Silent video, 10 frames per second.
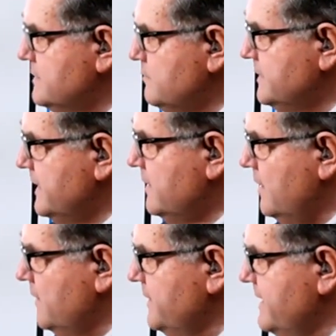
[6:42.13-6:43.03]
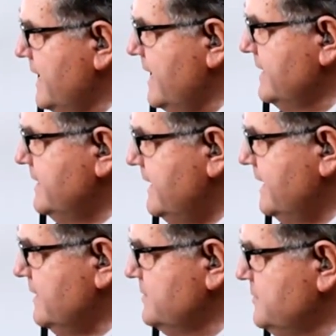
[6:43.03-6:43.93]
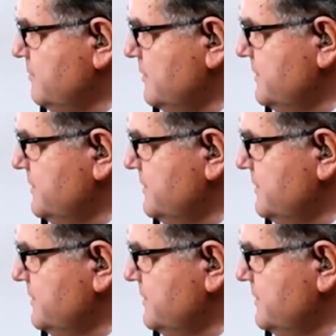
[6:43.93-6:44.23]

what they call the non-eligible